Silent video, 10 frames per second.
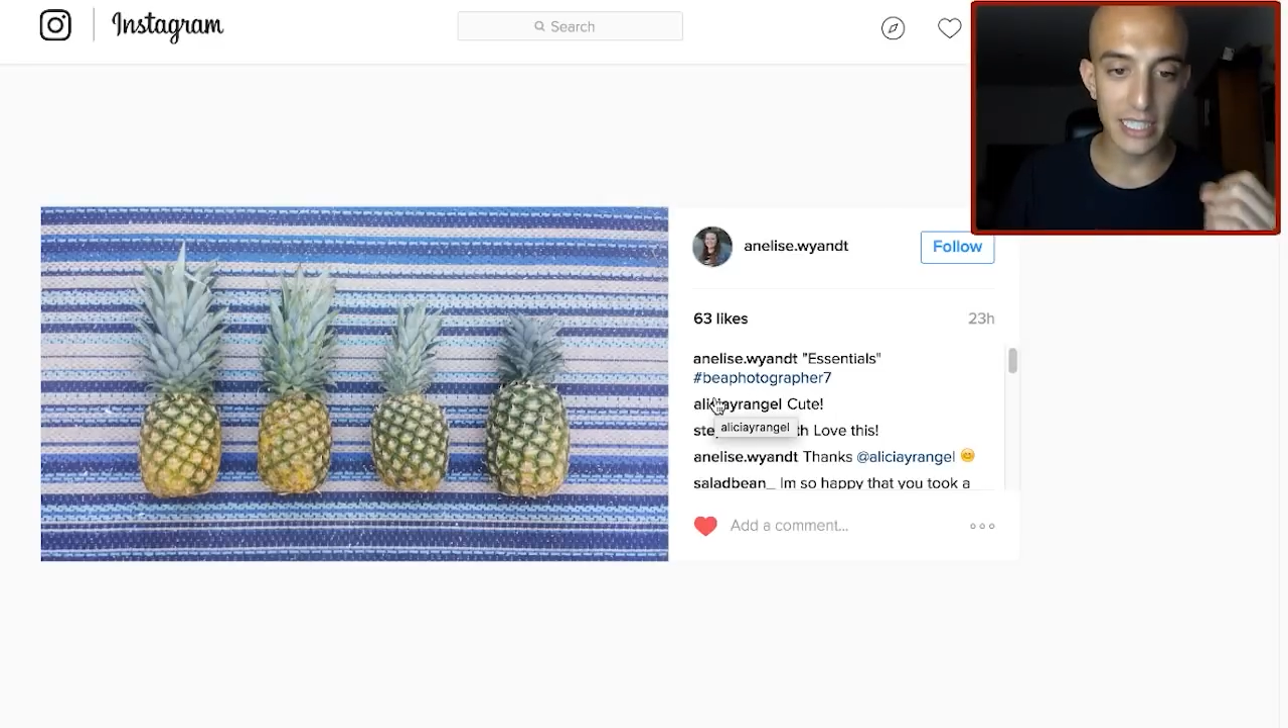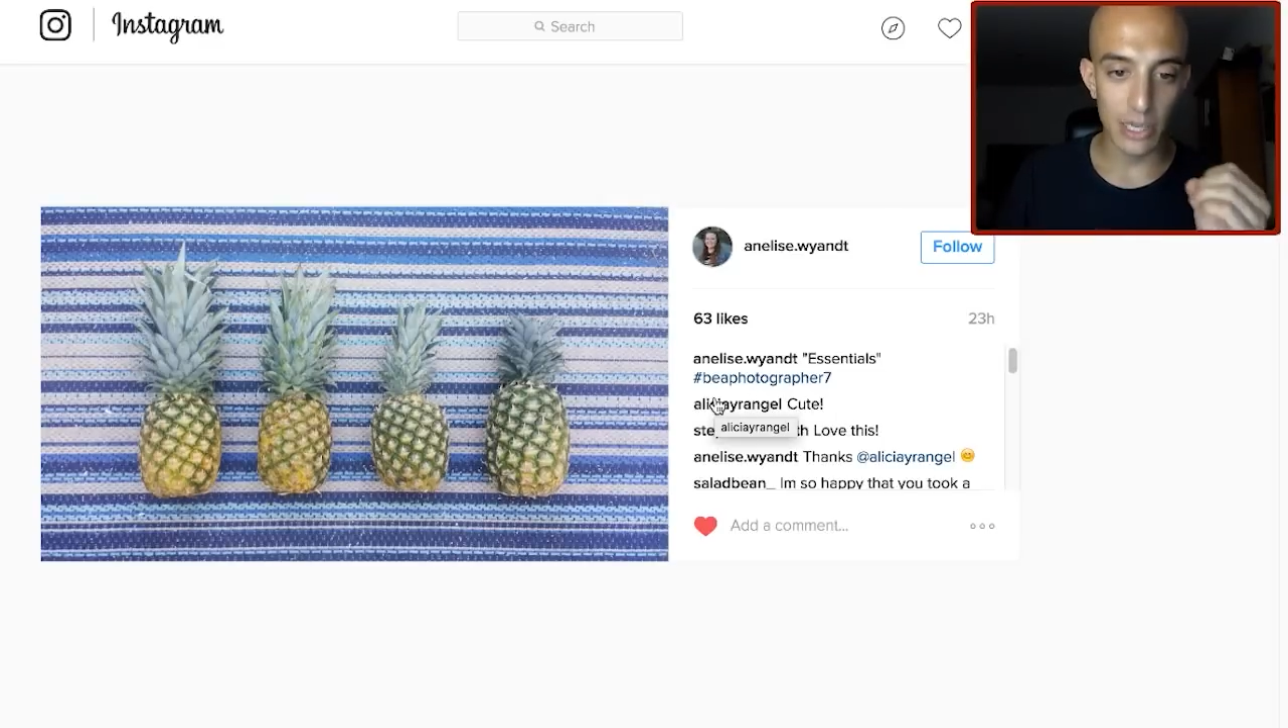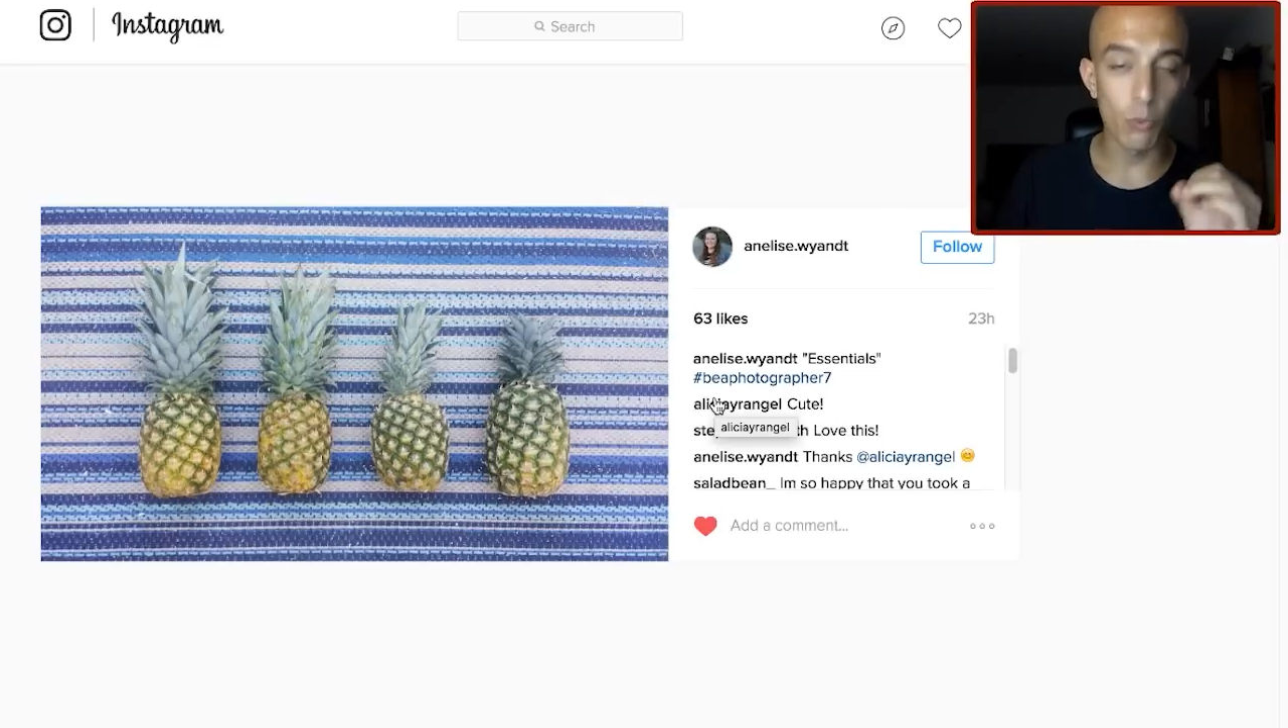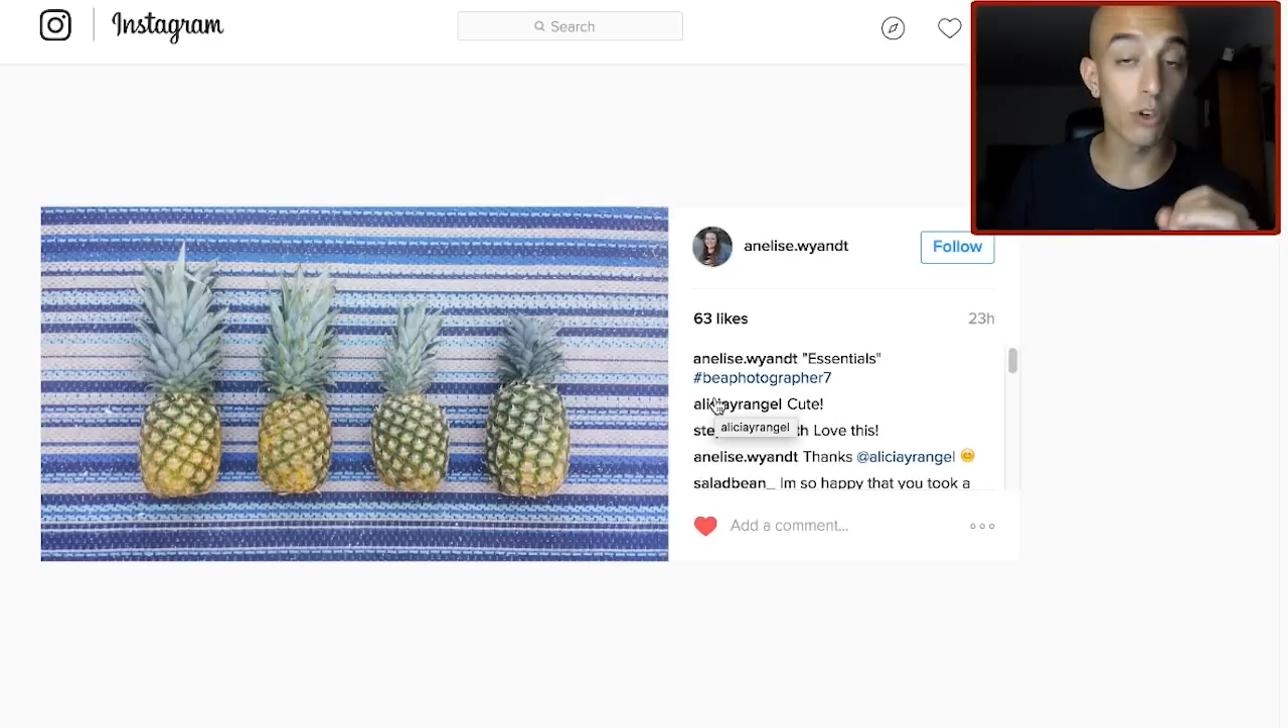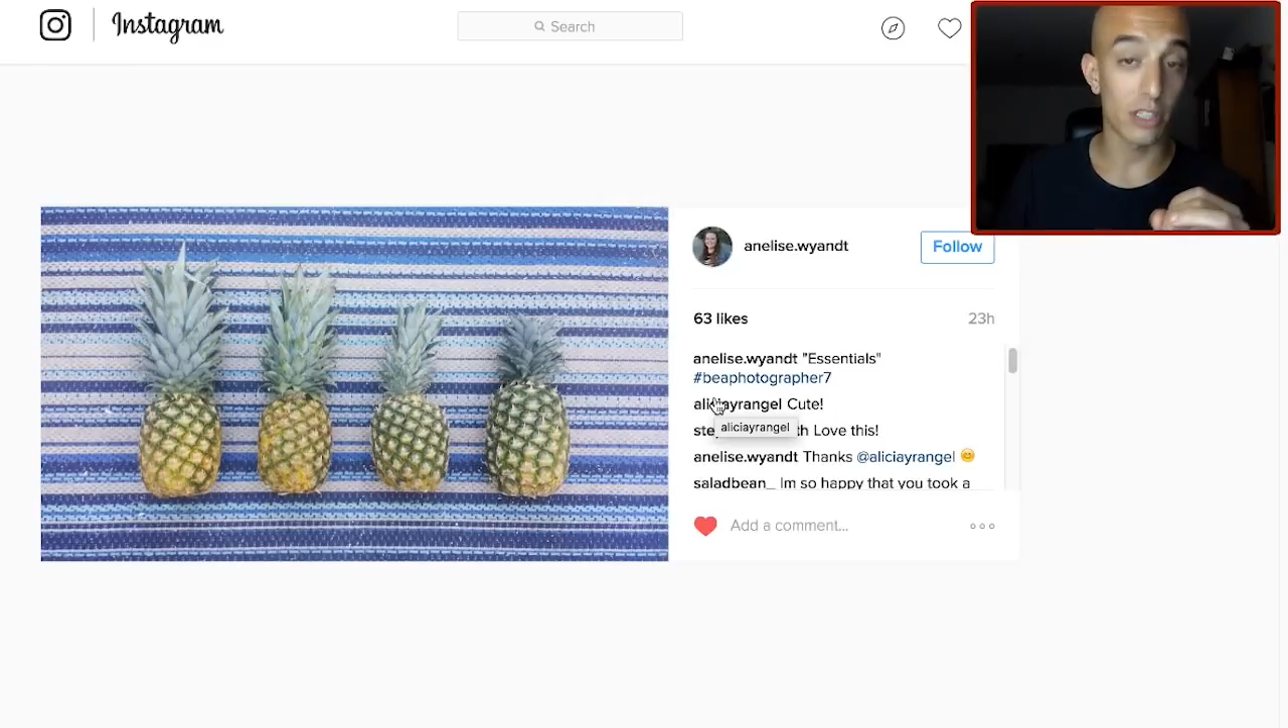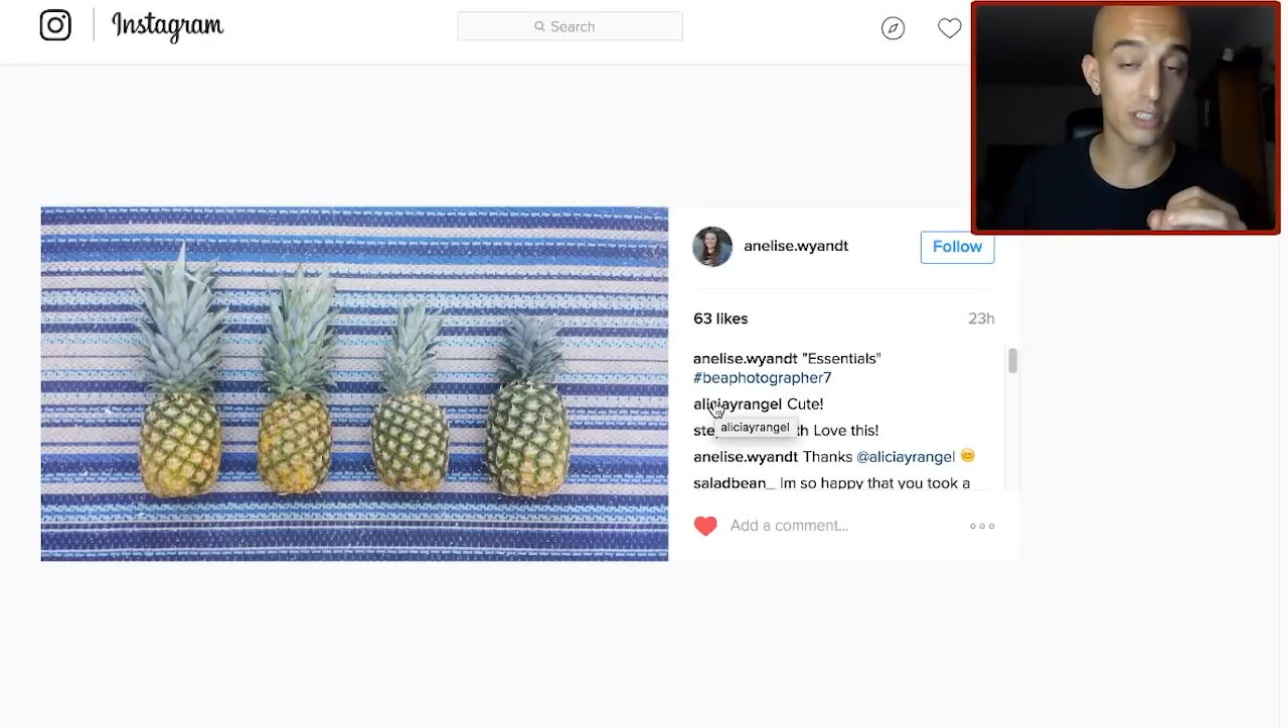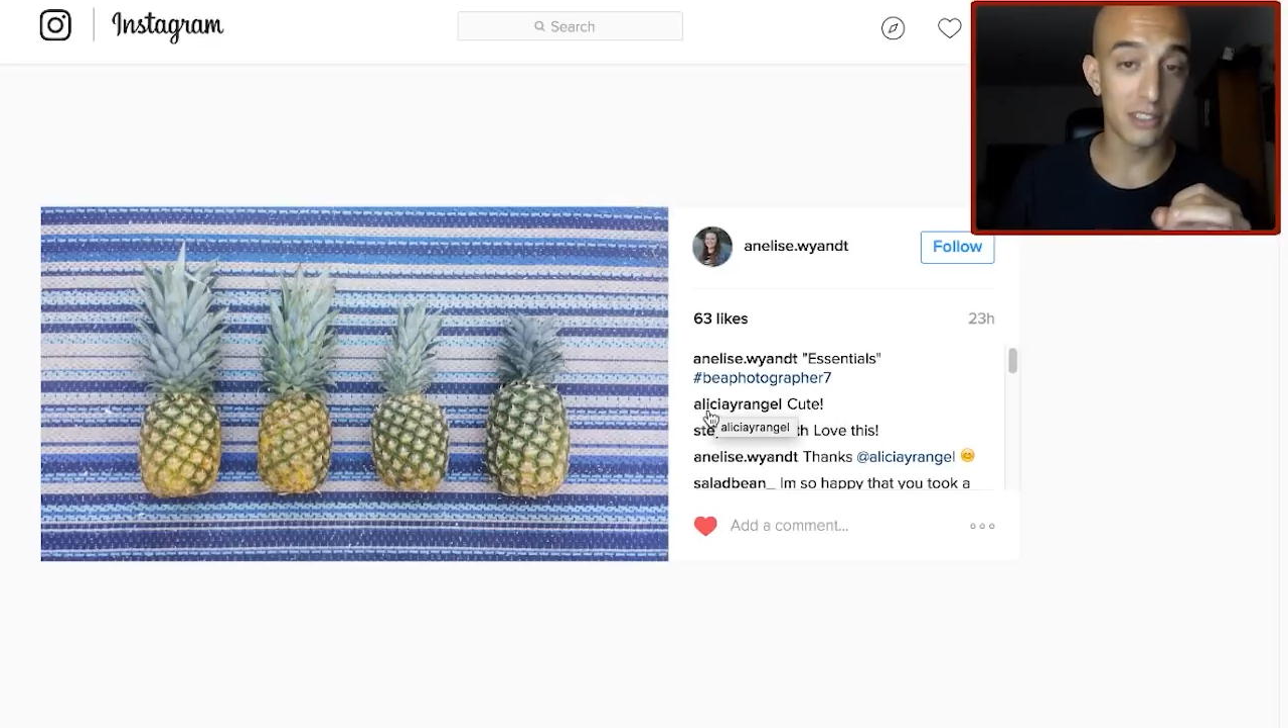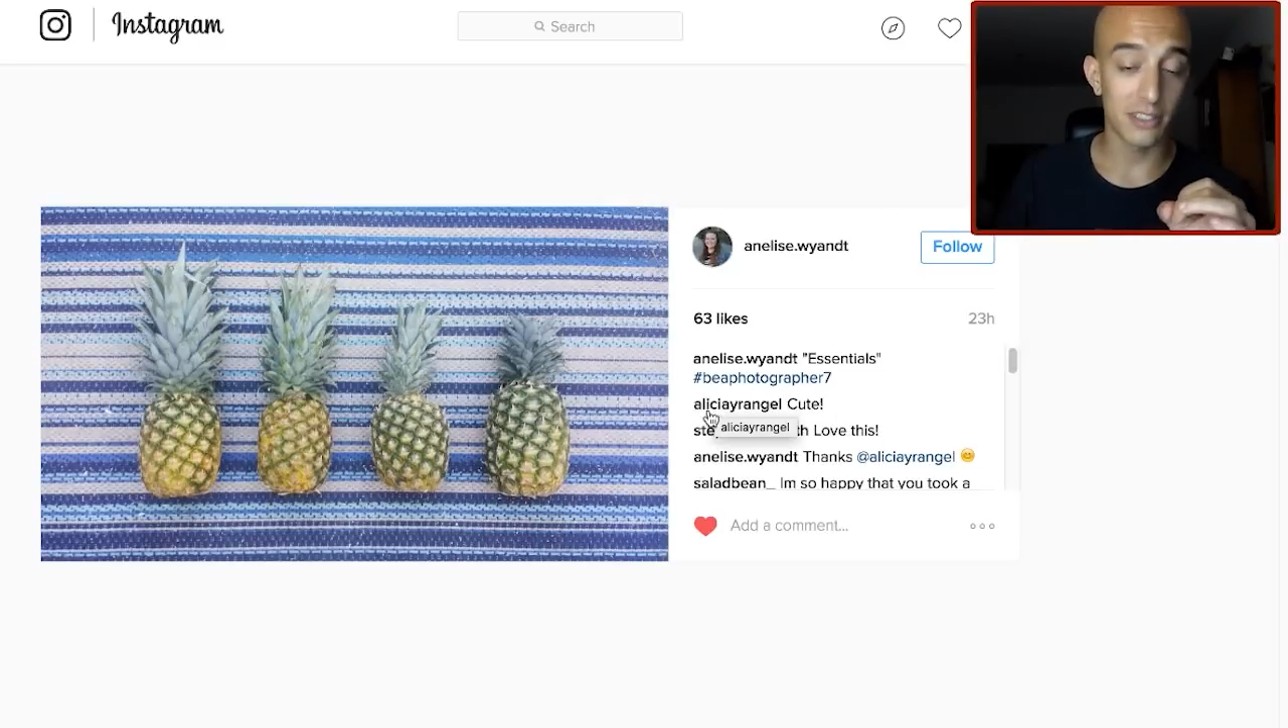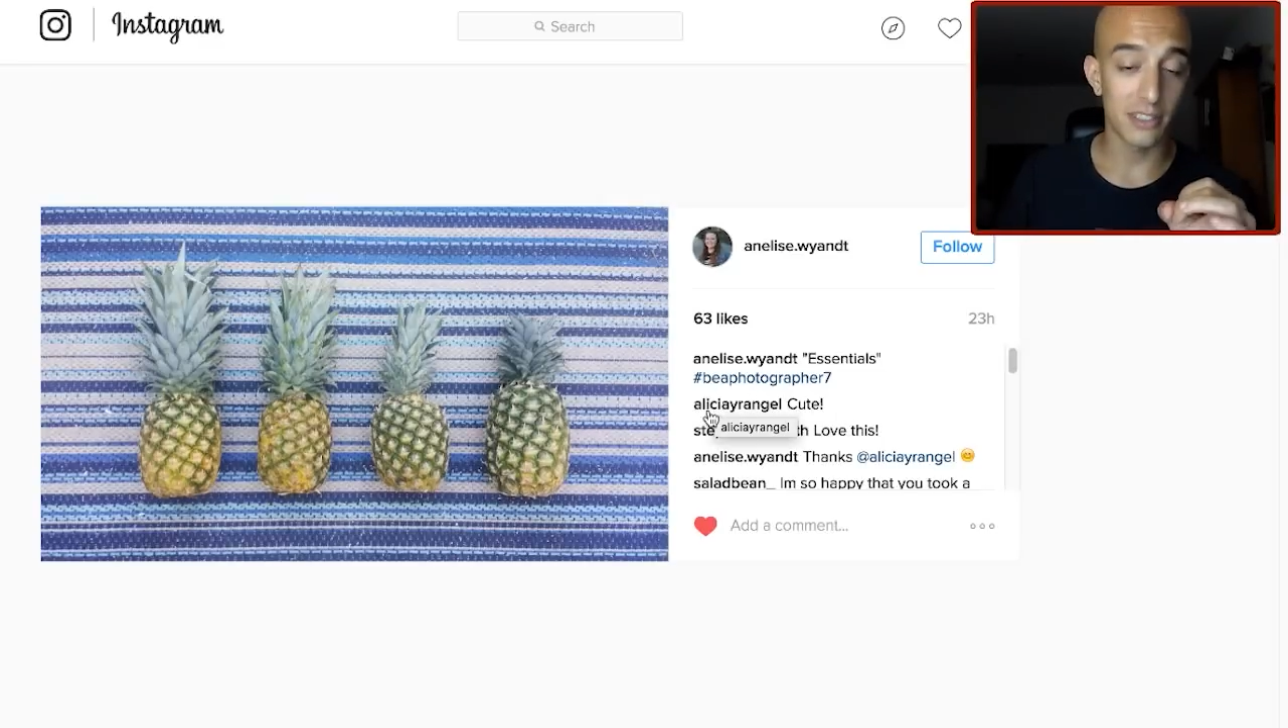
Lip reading: it works,